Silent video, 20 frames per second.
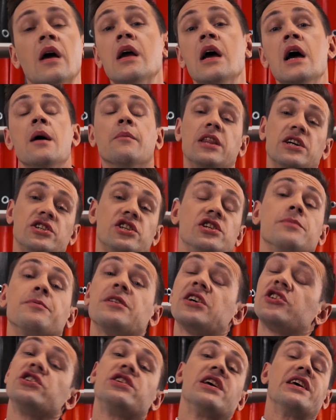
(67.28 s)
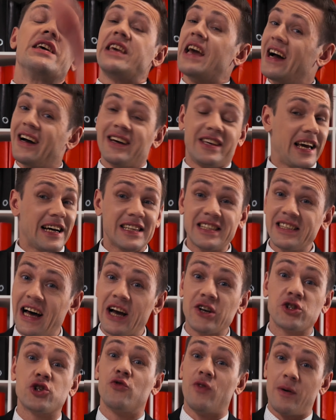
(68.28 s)
to build an offer that
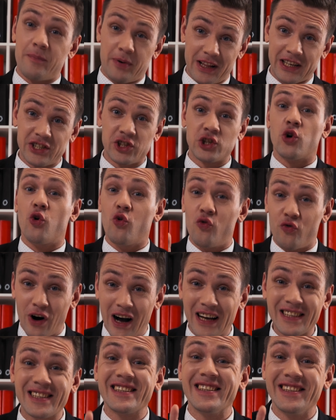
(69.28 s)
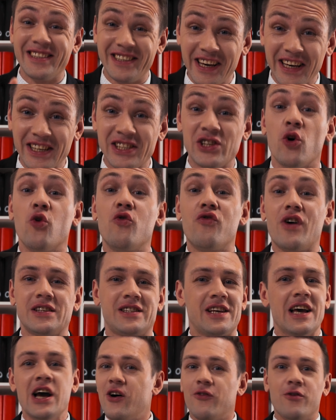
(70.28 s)
people will feel dumb saying no to
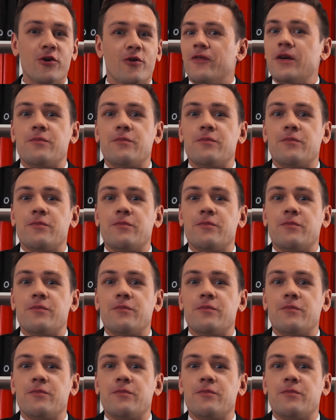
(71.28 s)
from